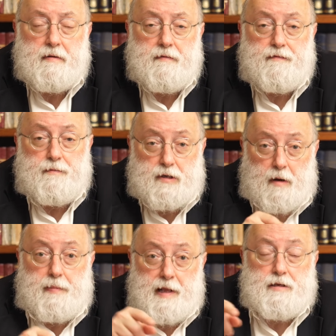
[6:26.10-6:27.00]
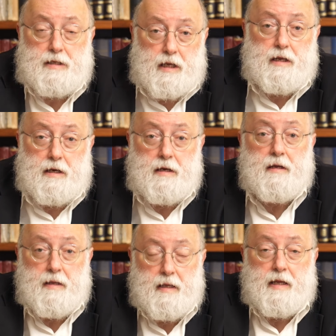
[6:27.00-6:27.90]
from some Palestinian
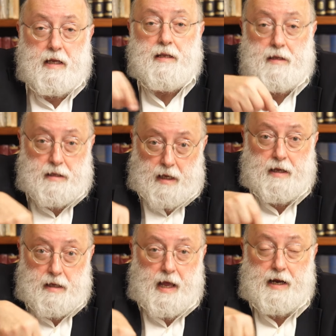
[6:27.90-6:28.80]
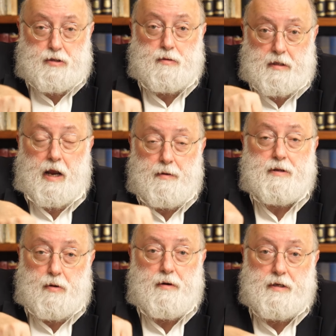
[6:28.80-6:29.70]
in the actual
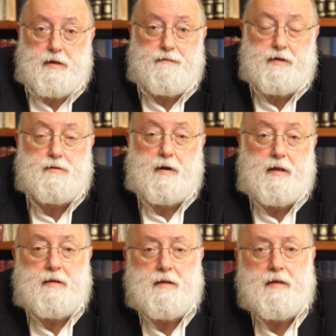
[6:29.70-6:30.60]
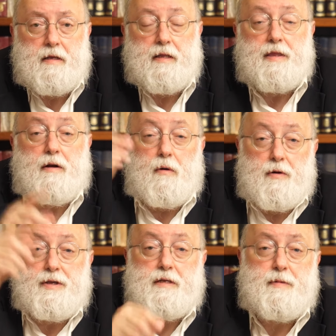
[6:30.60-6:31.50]
territories of Israel, than
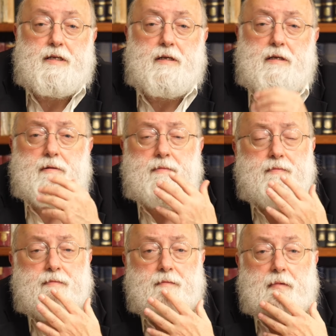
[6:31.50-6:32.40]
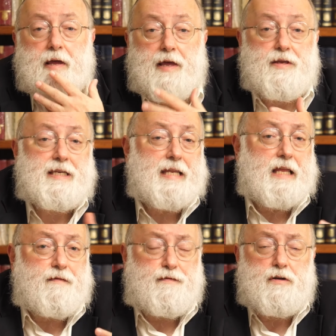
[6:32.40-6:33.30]
all these missiles. And this is
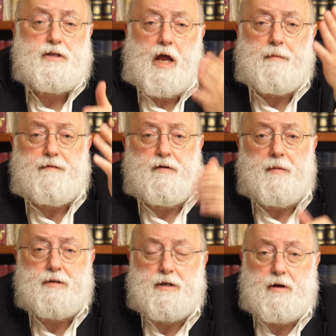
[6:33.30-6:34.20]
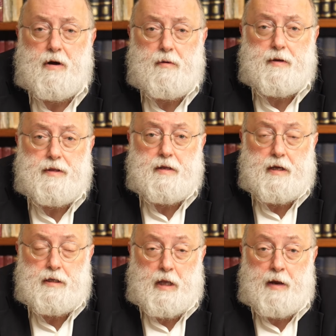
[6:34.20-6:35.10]
not the first time. A few months ago, when
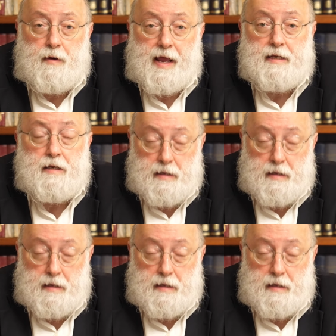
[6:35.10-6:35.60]
Iran